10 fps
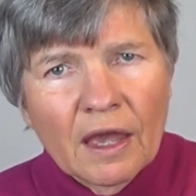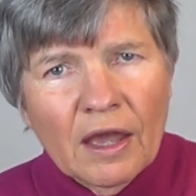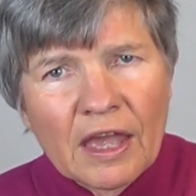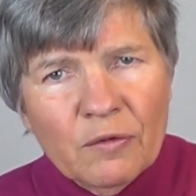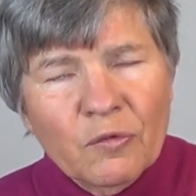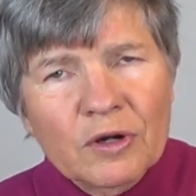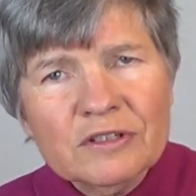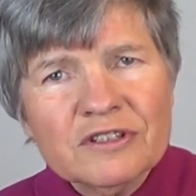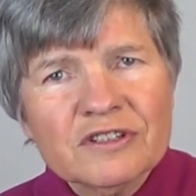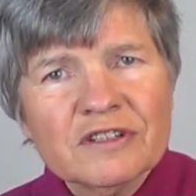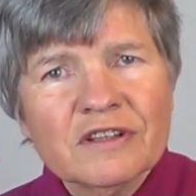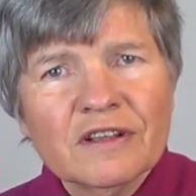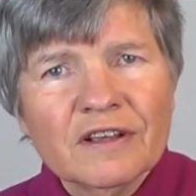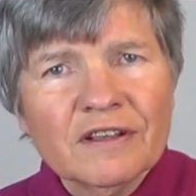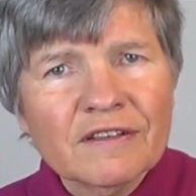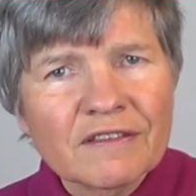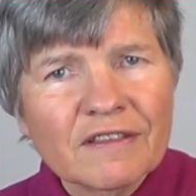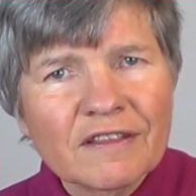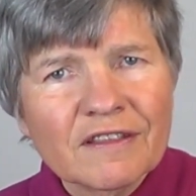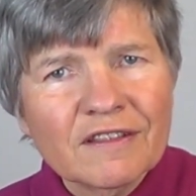And once
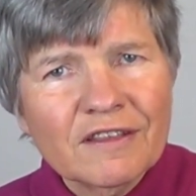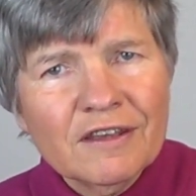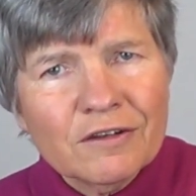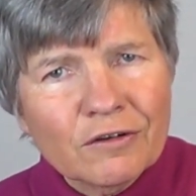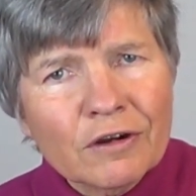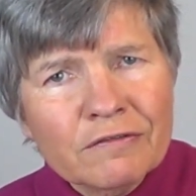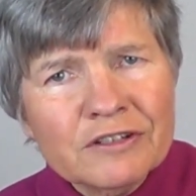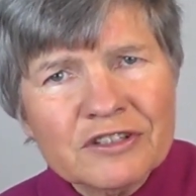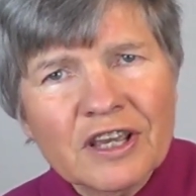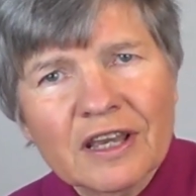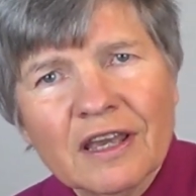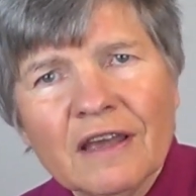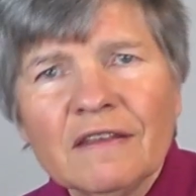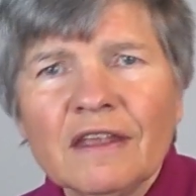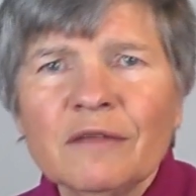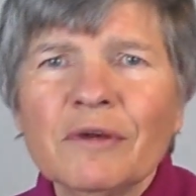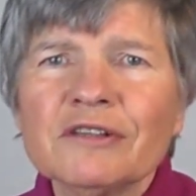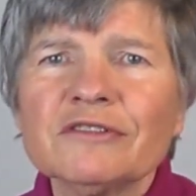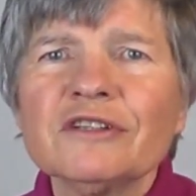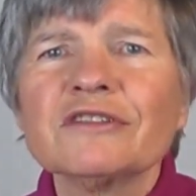the endorphins kick in, then the
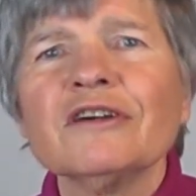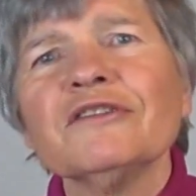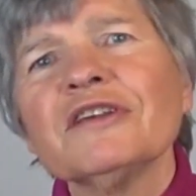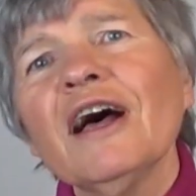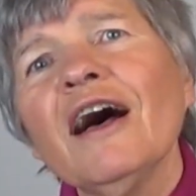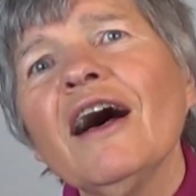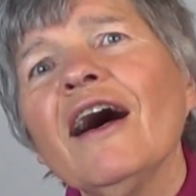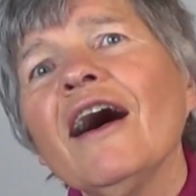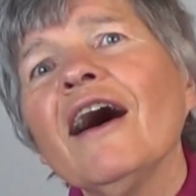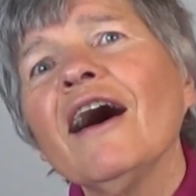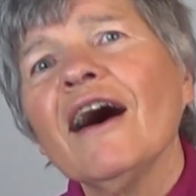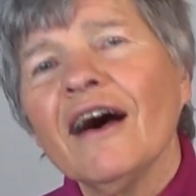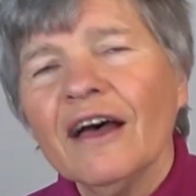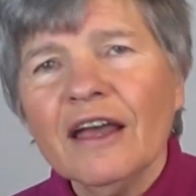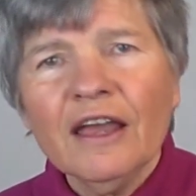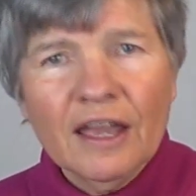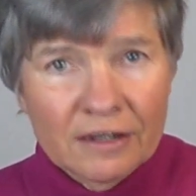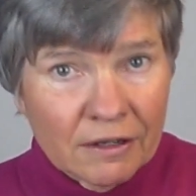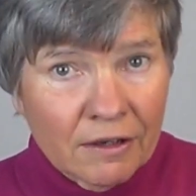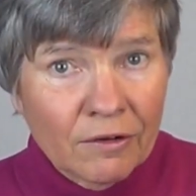muscle just goes, ah, and
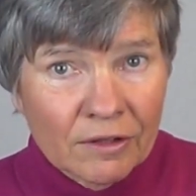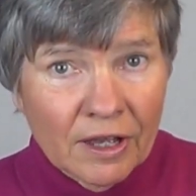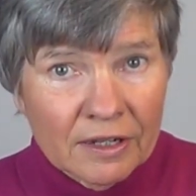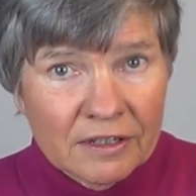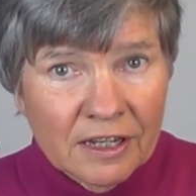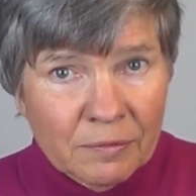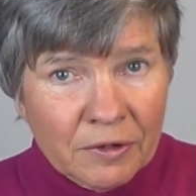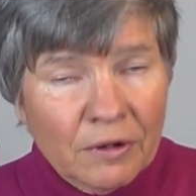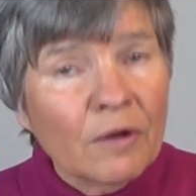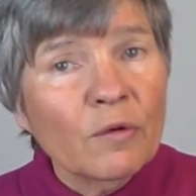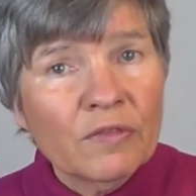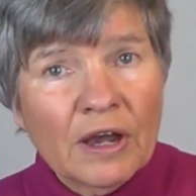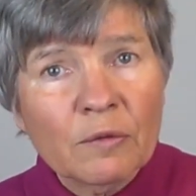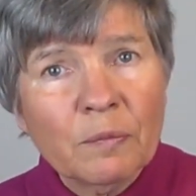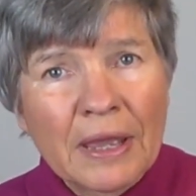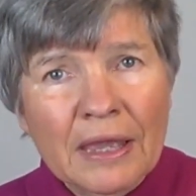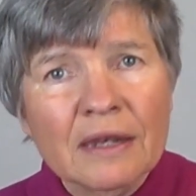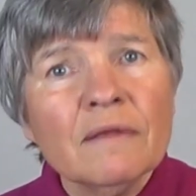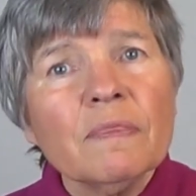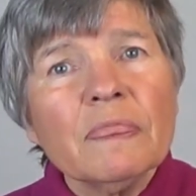you can go a lot deeper without pain.